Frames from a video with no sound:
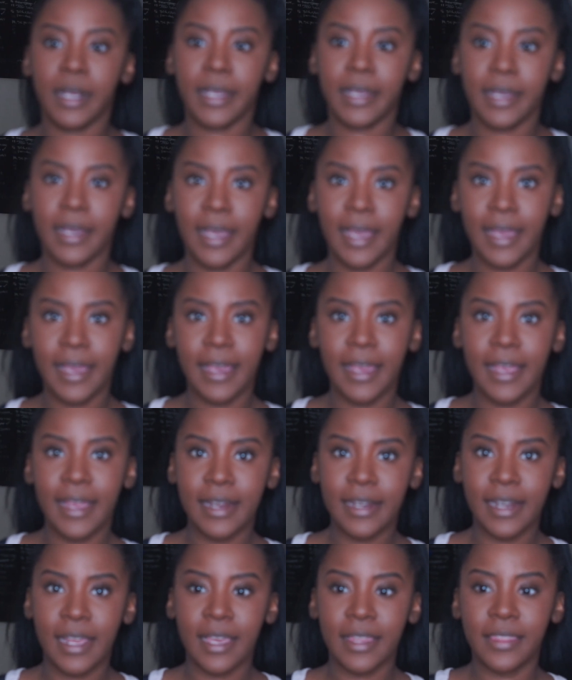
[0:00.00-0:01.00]
All right,
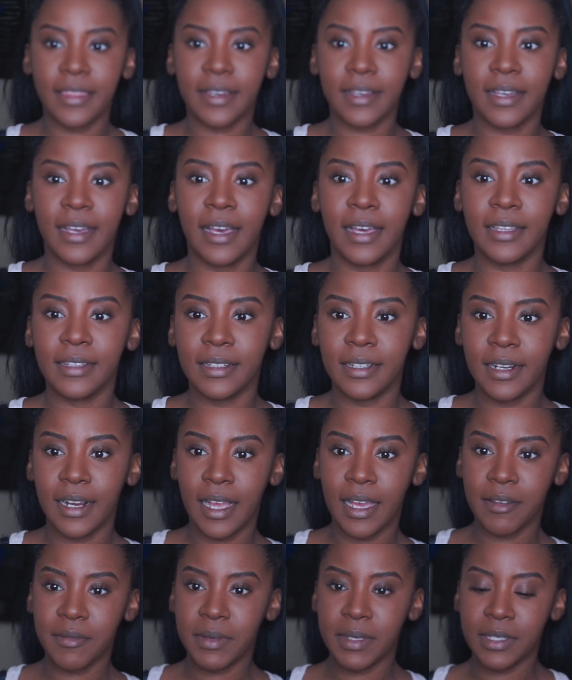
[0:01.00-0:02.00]
and the color
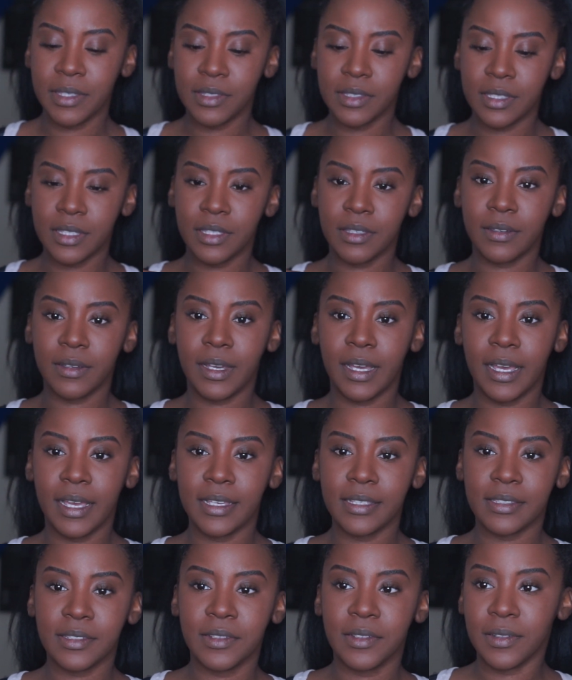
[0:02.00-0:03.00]
I've been using, you
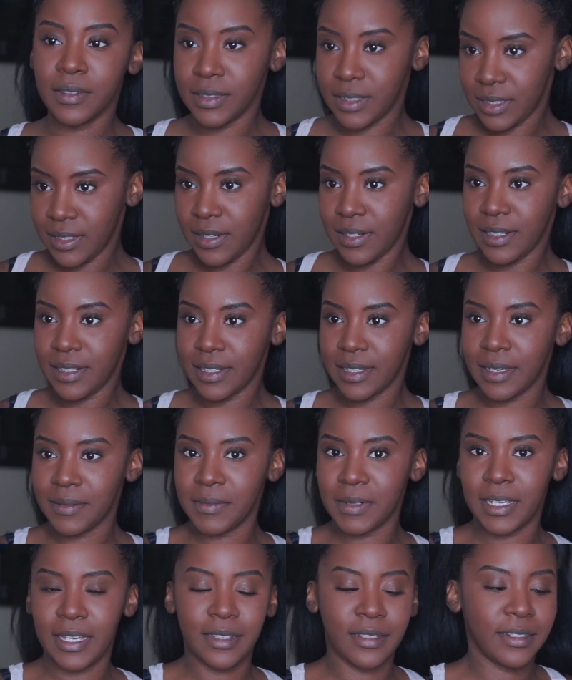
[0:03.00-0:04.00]
guys, ooh, it's starting to come
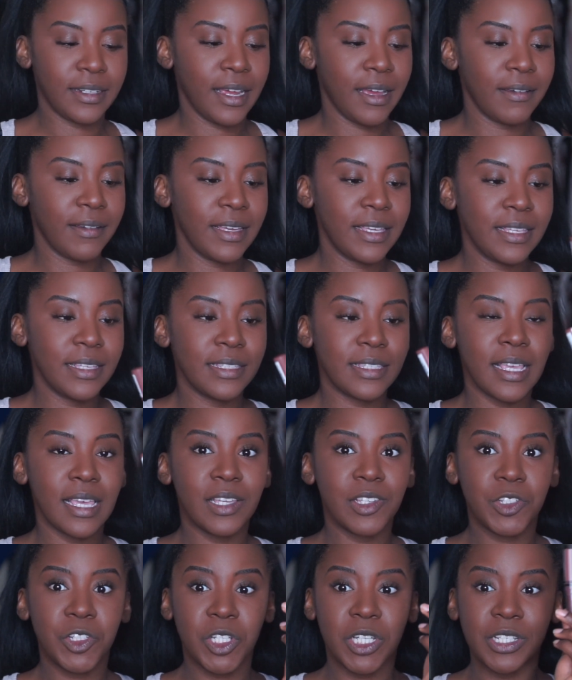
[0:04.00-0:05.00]
together now, is
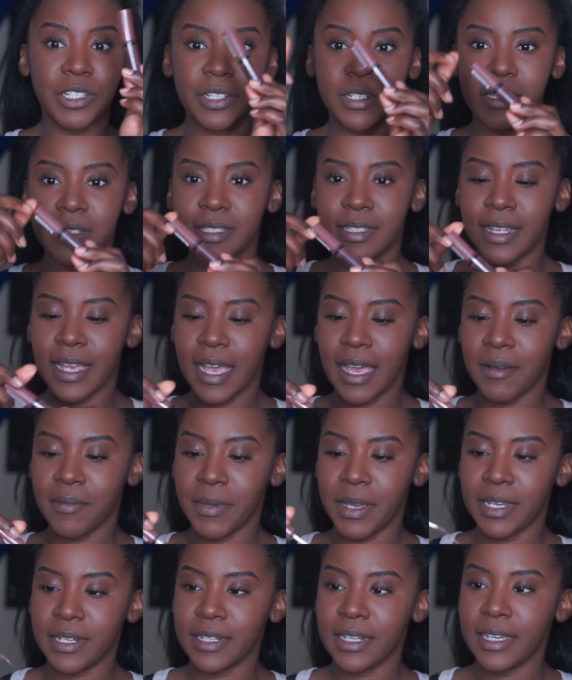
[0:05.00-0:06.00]
Ginger Snap
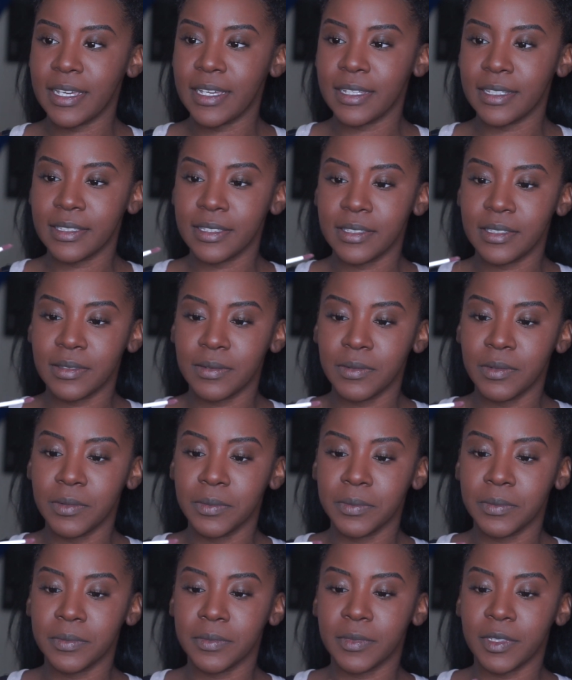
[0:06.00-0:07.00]
by NYX.
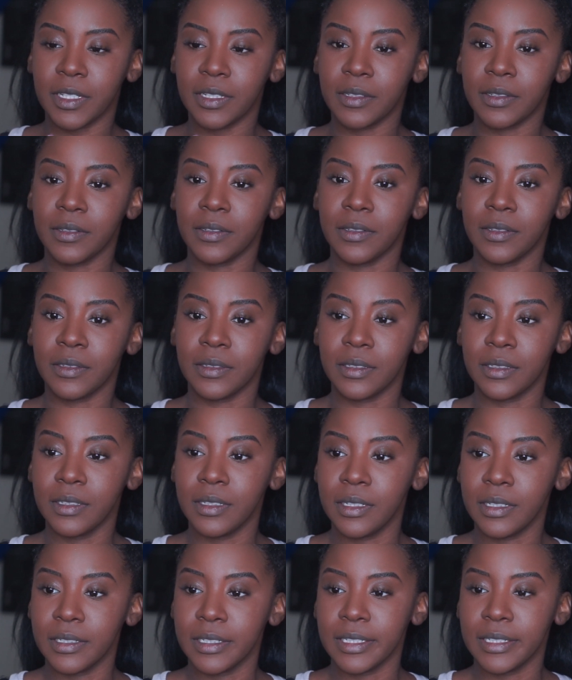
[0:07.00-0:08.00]
Ooh, got a little
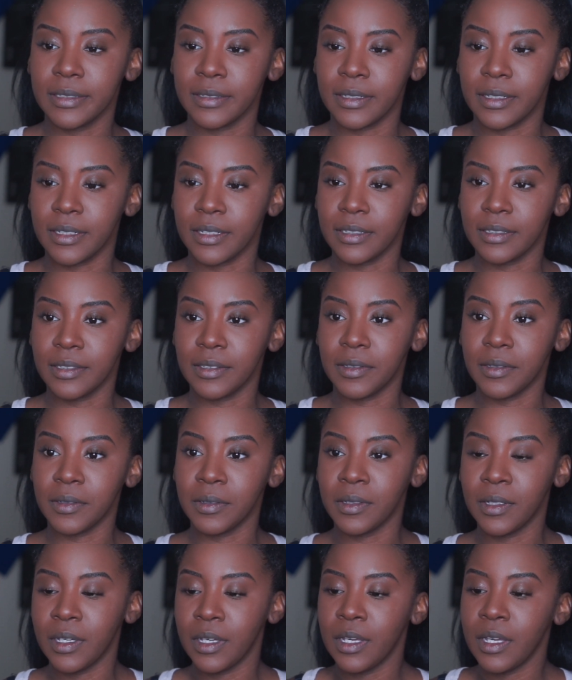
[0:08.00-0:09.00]
dirty or a little
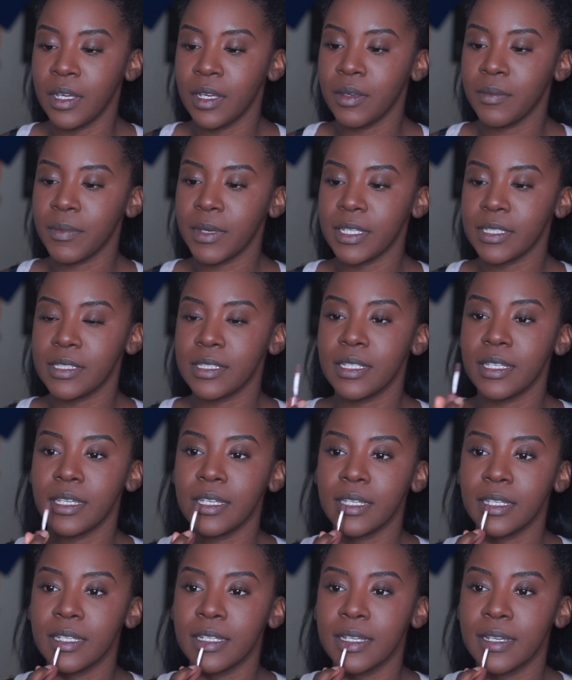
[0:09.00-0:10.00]

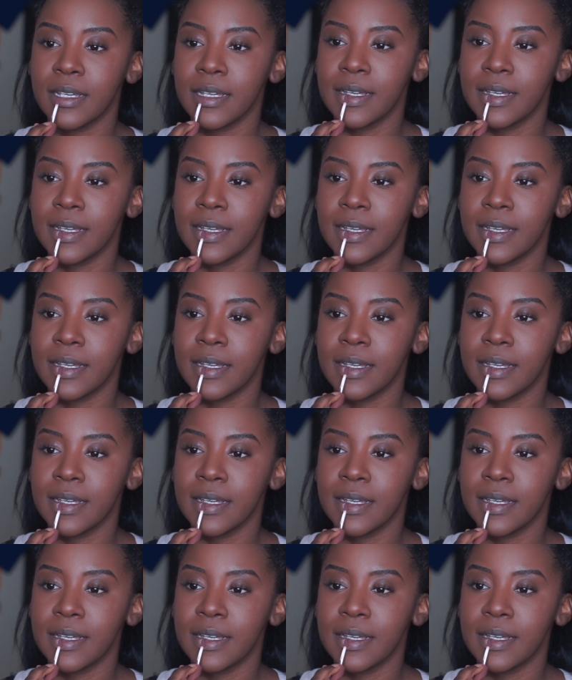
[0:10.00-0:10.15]
messy.